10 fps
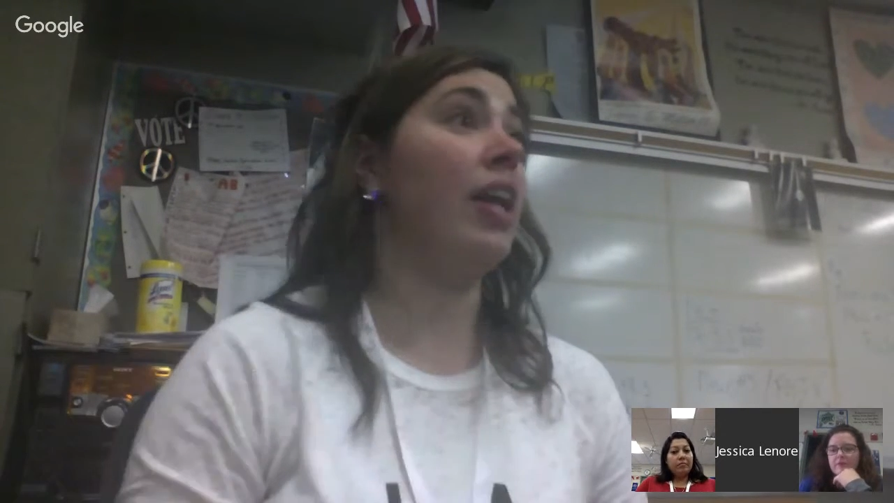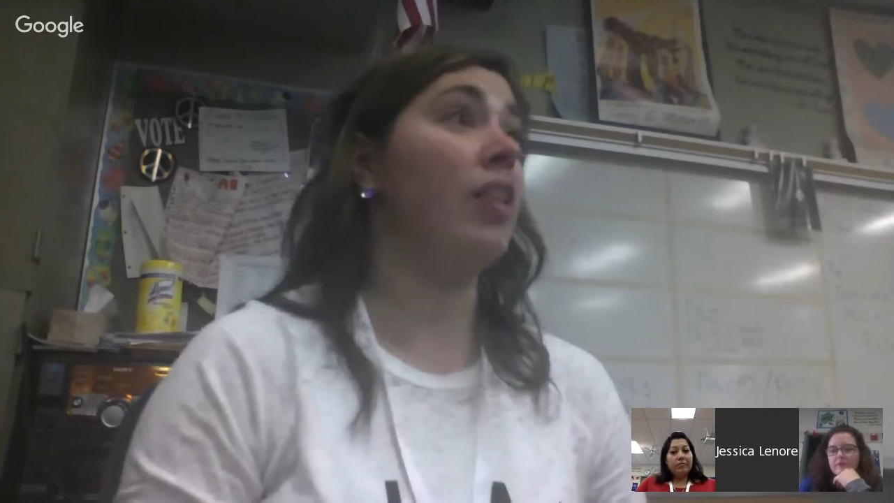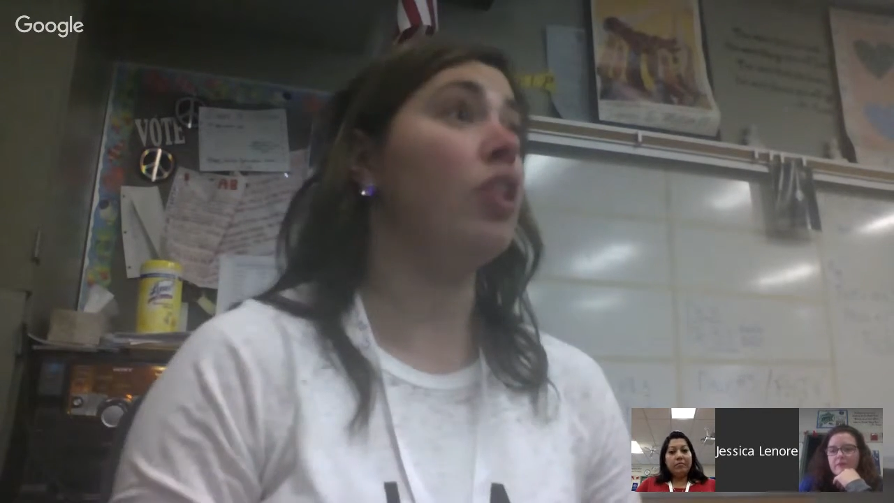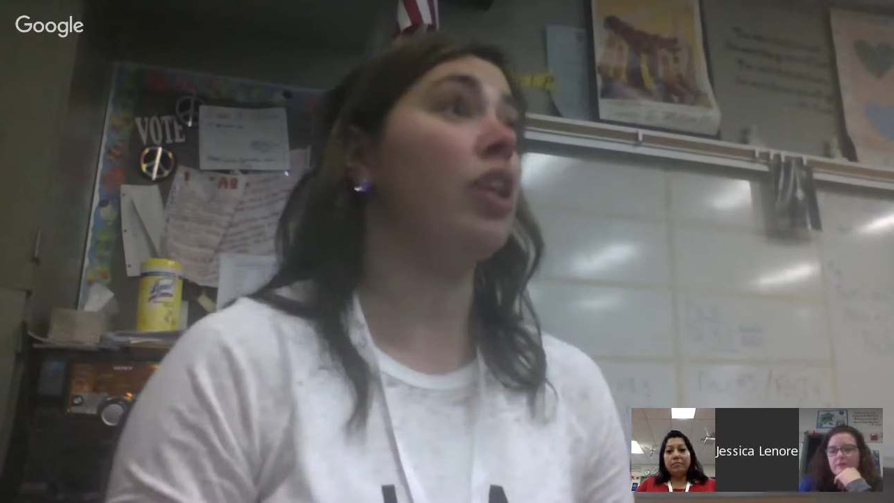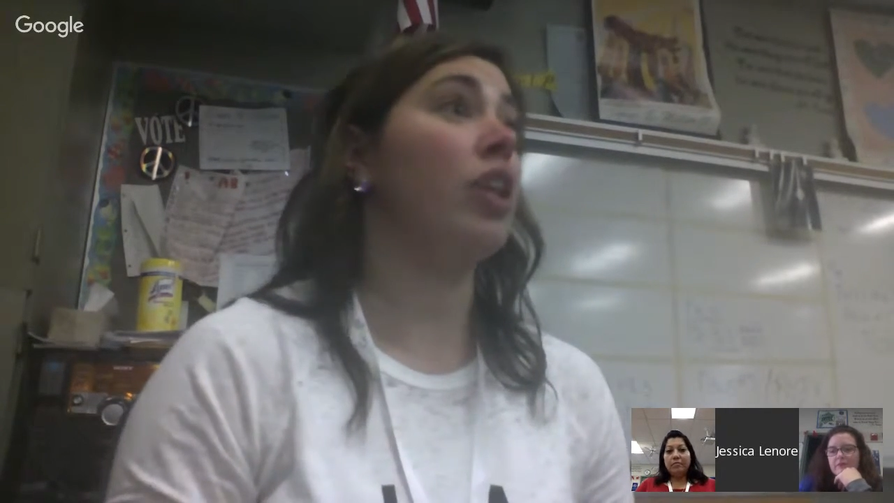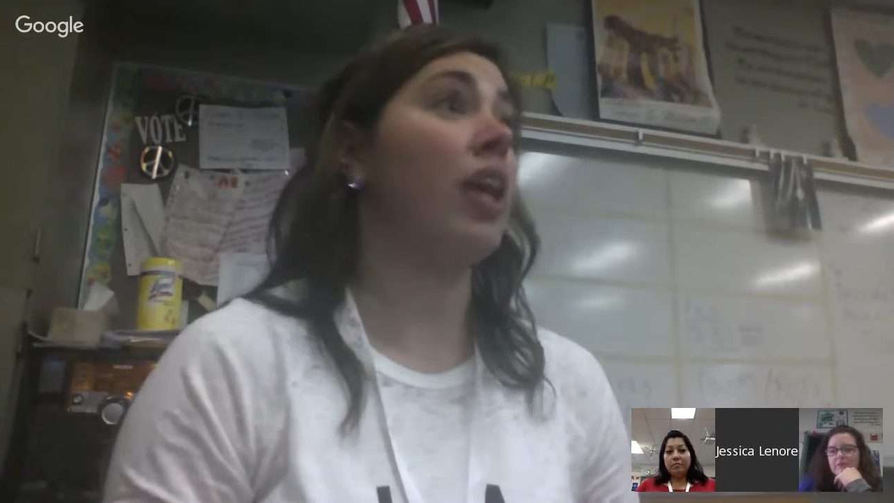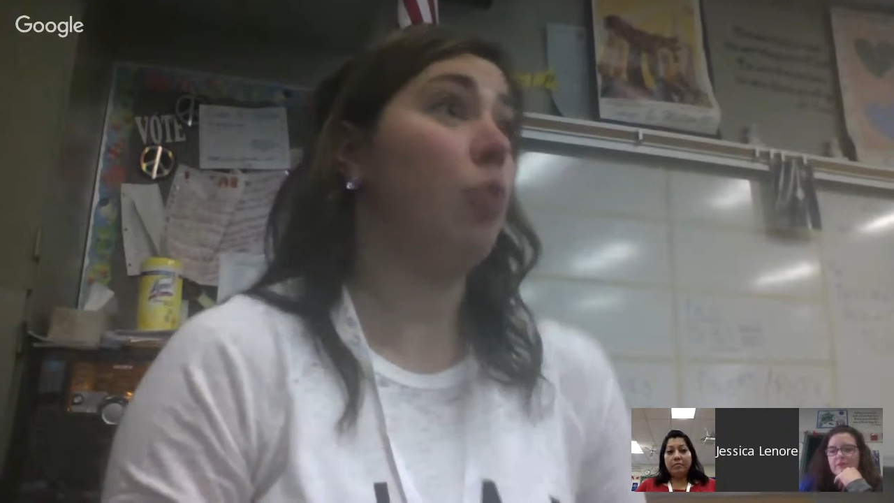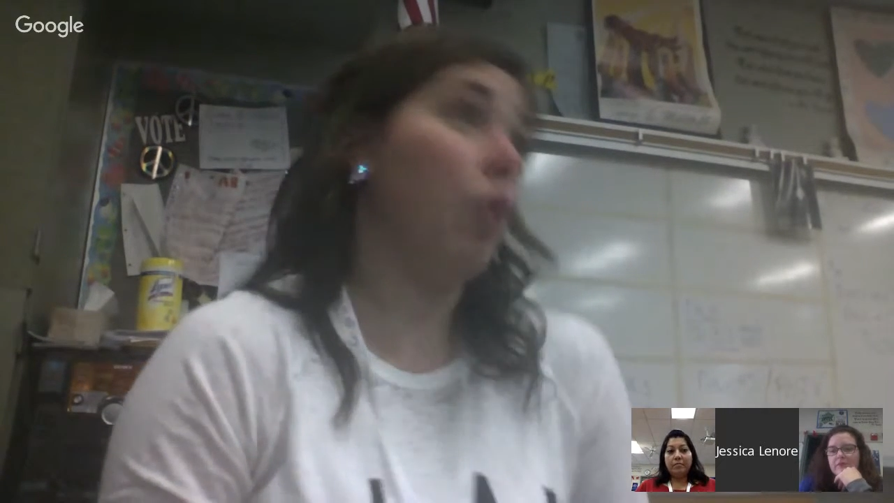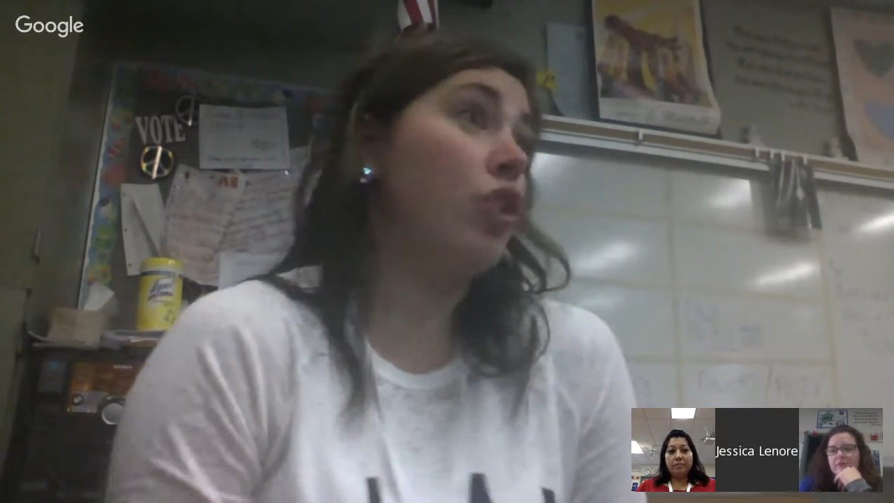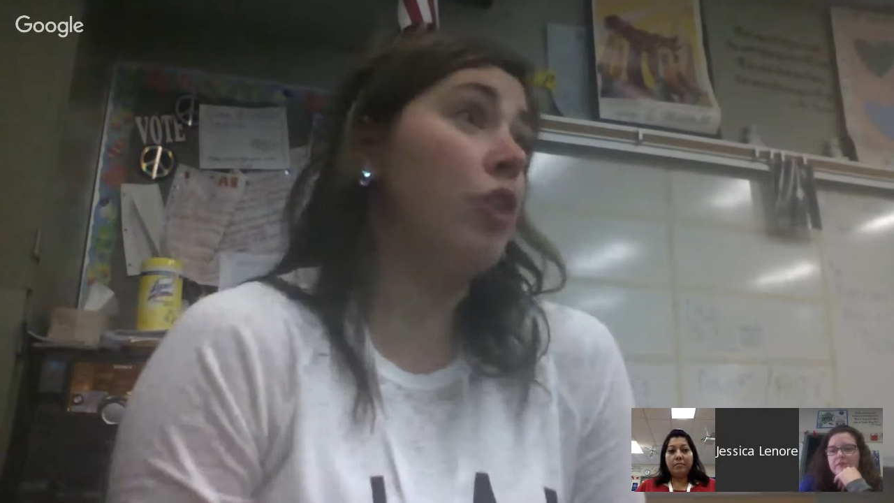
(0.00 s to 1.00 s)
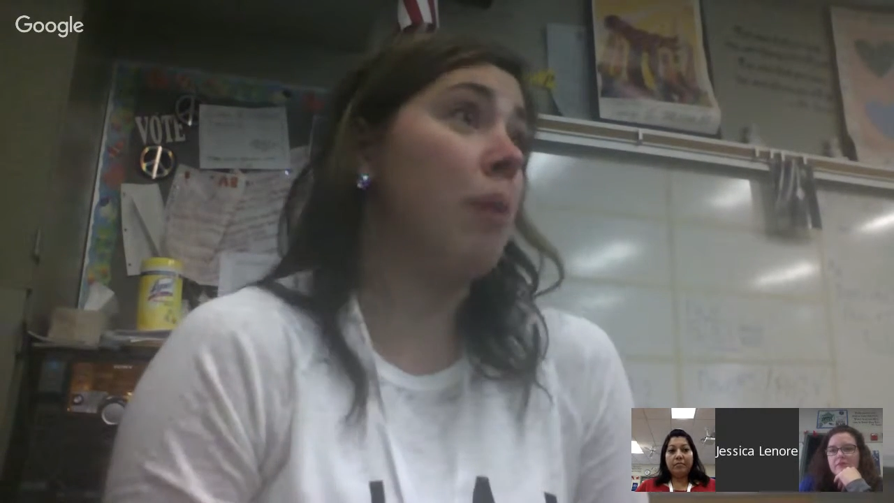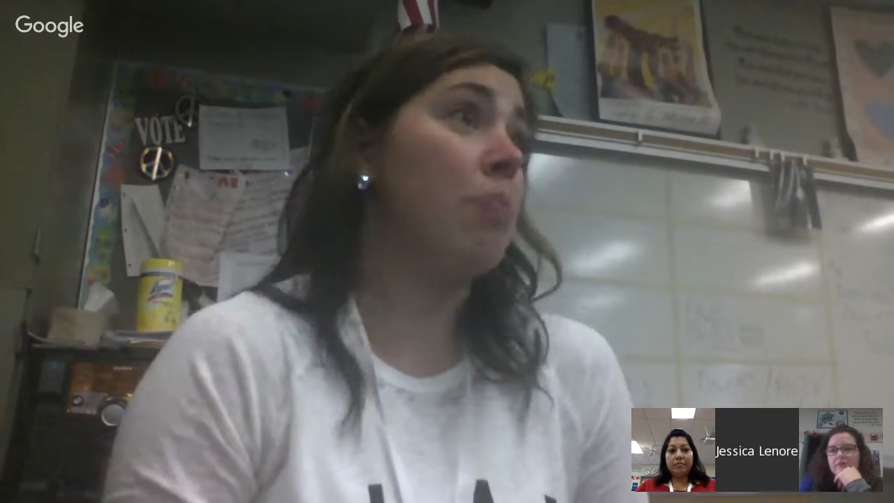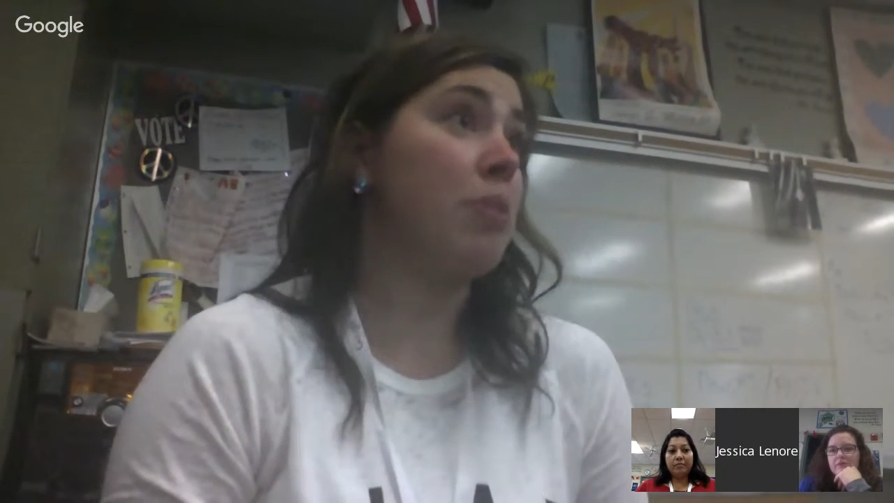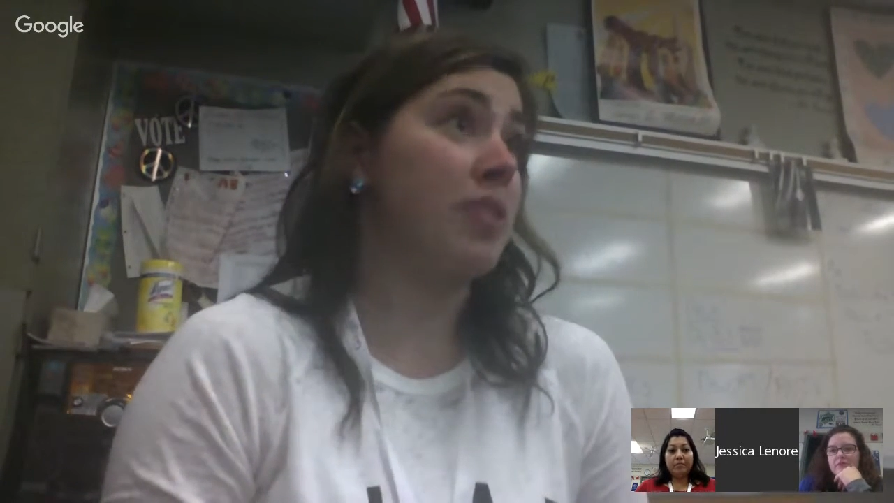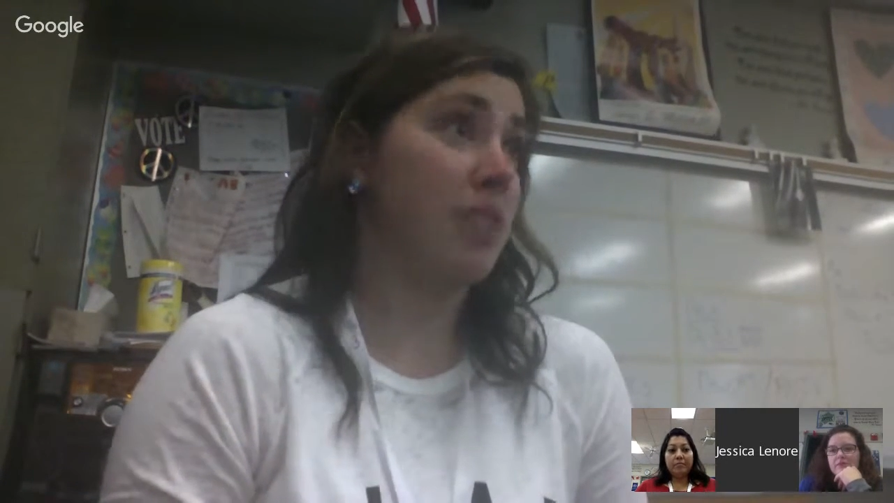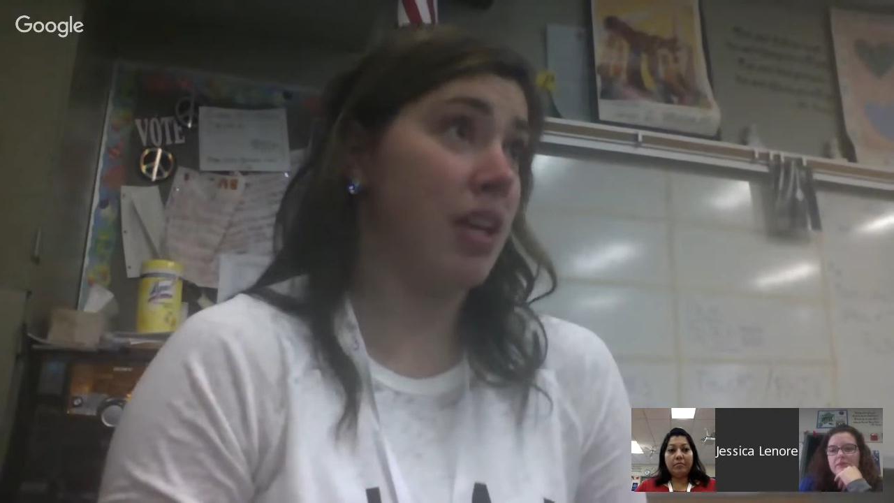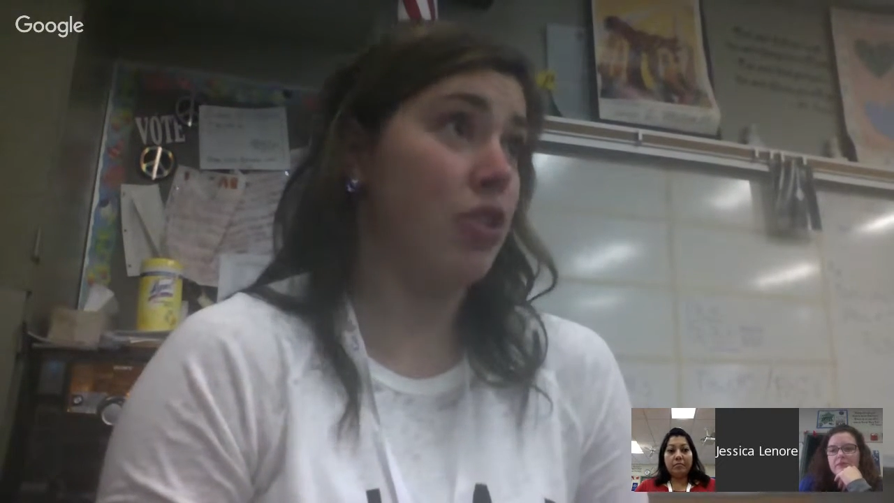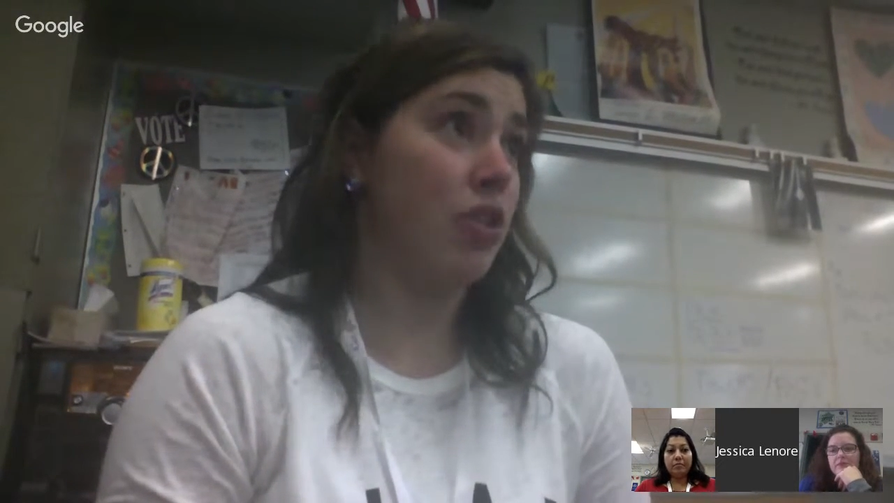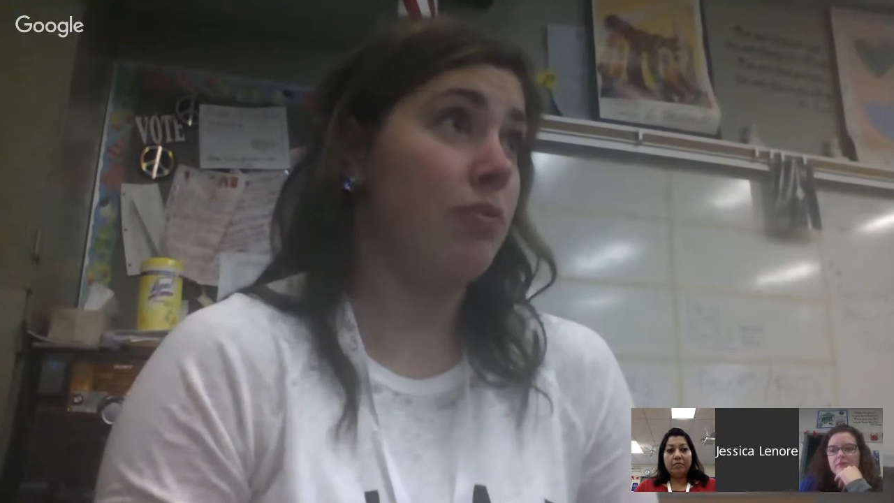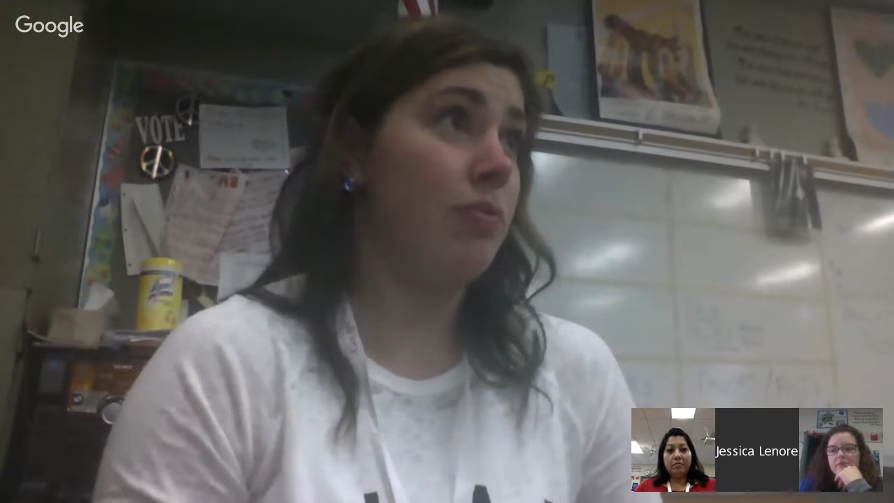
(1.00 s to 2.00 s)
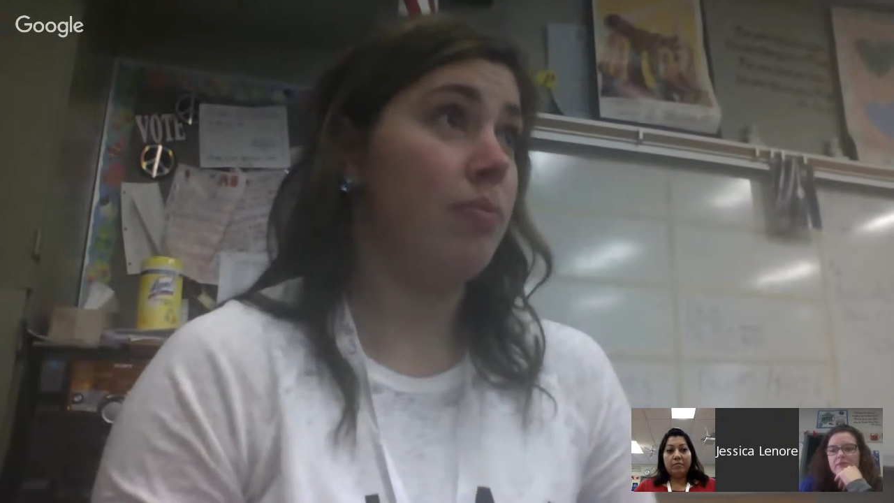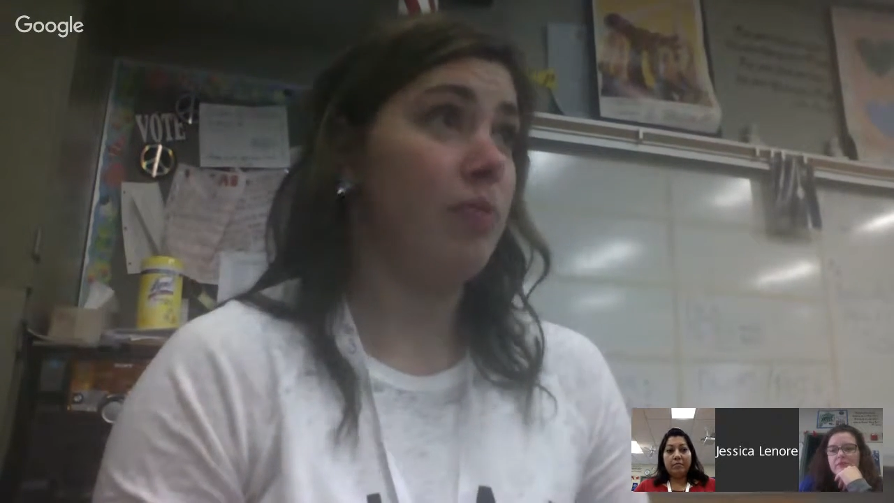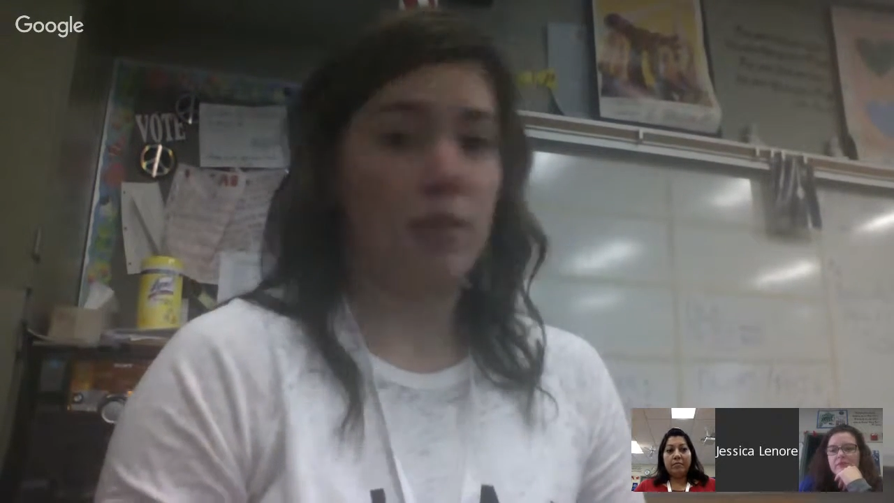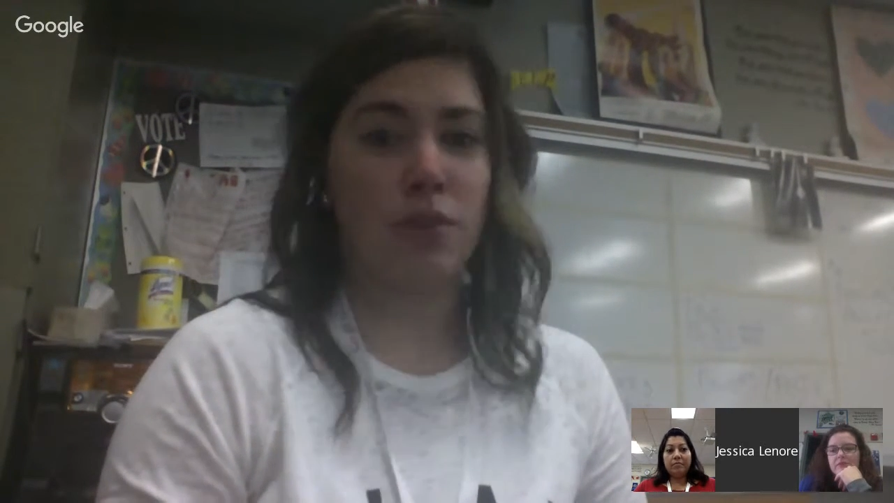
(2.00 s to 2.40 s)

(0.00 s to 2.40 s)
on it and look at it during my presentation.